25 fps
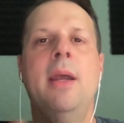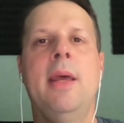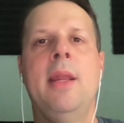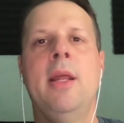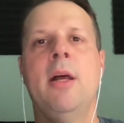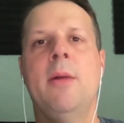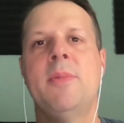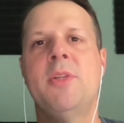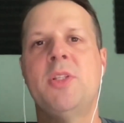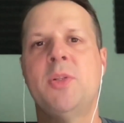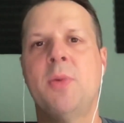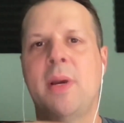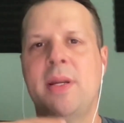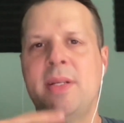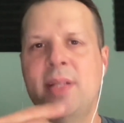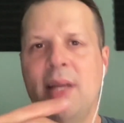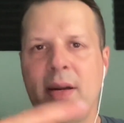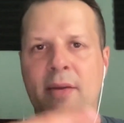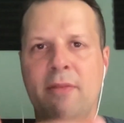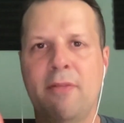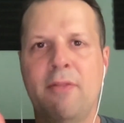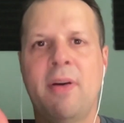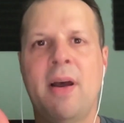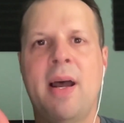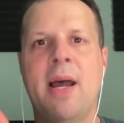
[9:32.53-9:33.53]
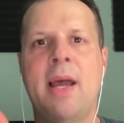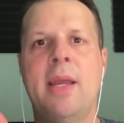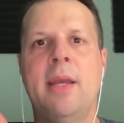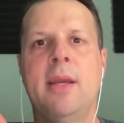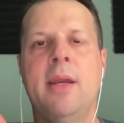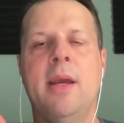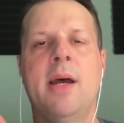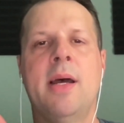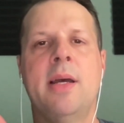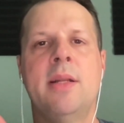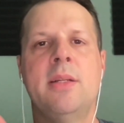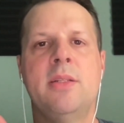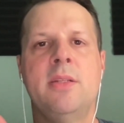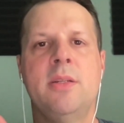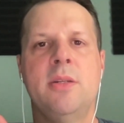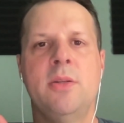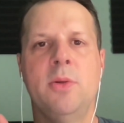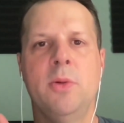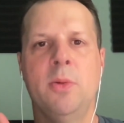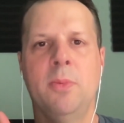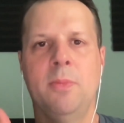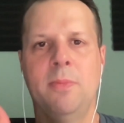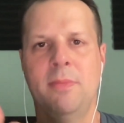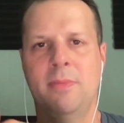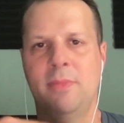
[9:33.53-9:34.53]
It helps to identify,
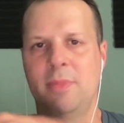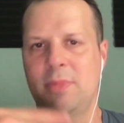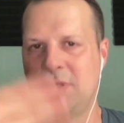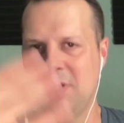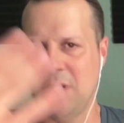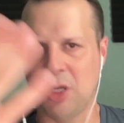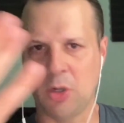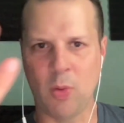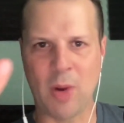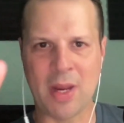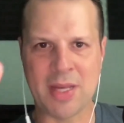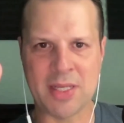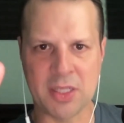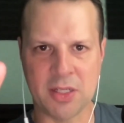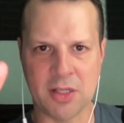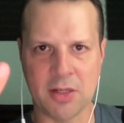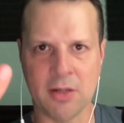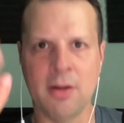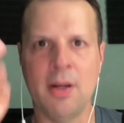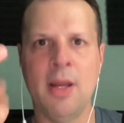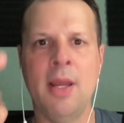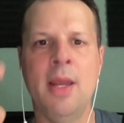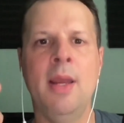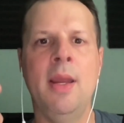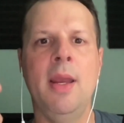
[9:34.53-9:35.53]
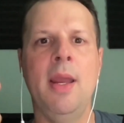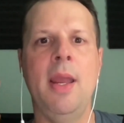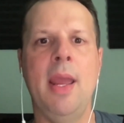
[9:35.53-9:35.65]
to sequester,